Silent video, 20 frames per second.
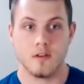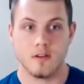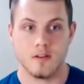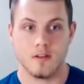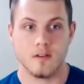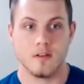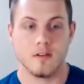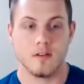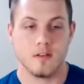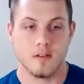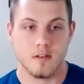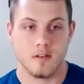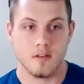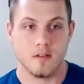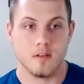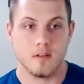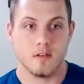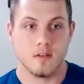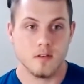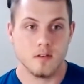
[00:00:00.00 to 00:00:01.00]

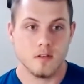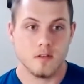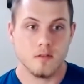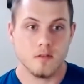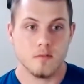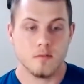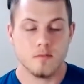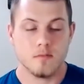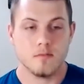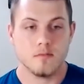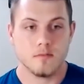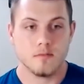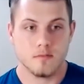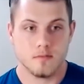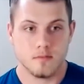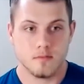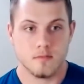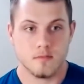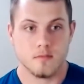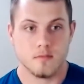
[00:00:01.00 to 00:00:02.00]

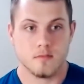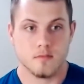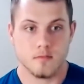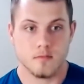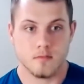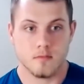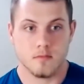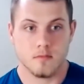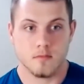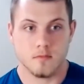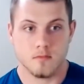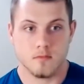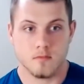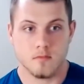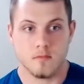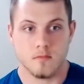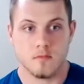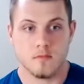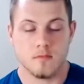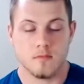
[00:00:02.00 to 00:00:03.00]

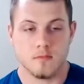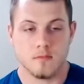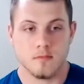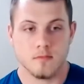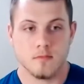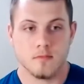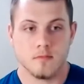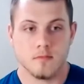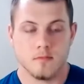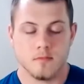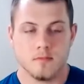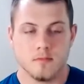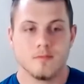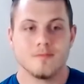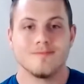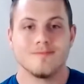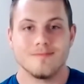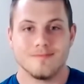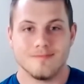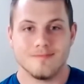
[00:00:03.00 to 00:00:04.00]

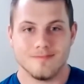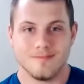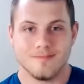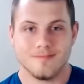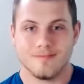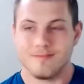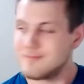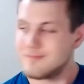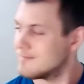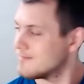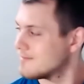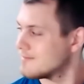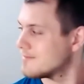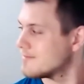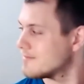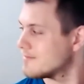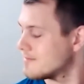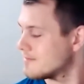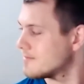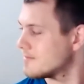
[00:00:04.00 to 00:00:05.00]

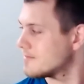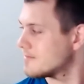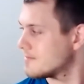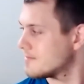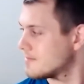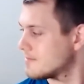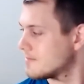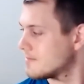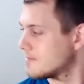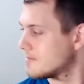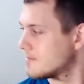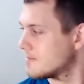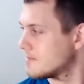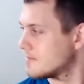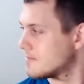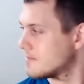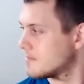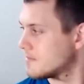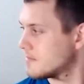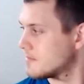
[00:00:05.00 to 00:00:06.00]

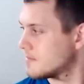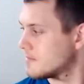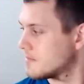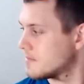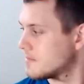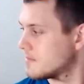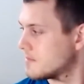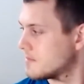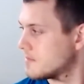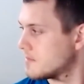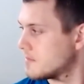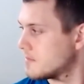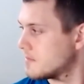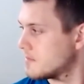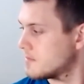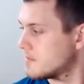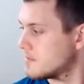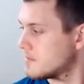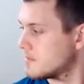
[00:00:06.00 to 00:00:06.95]
[no speech]